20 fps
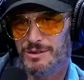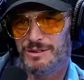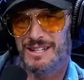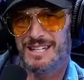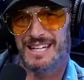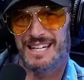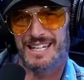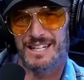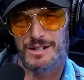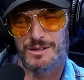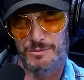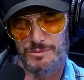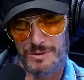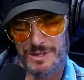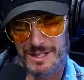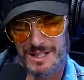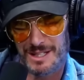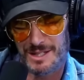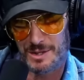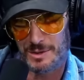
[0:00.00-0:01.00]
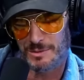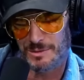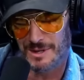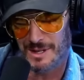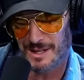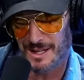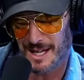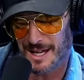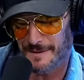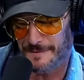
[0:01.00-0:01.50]
get, you're really doing a
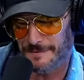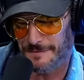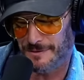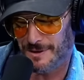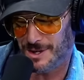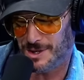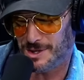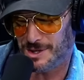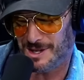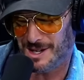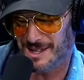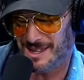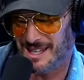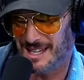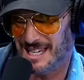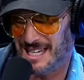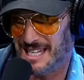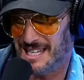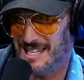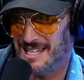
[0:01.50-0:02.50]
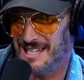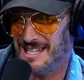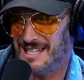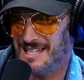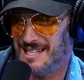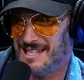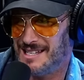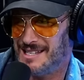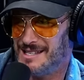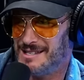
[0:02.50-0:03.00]
lot of friction on the
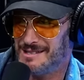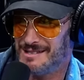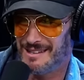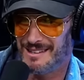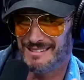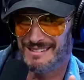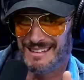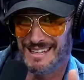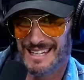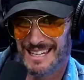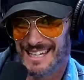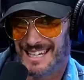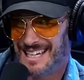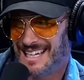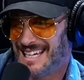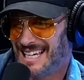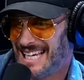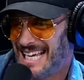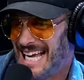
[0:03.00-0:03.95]
knees and yeah.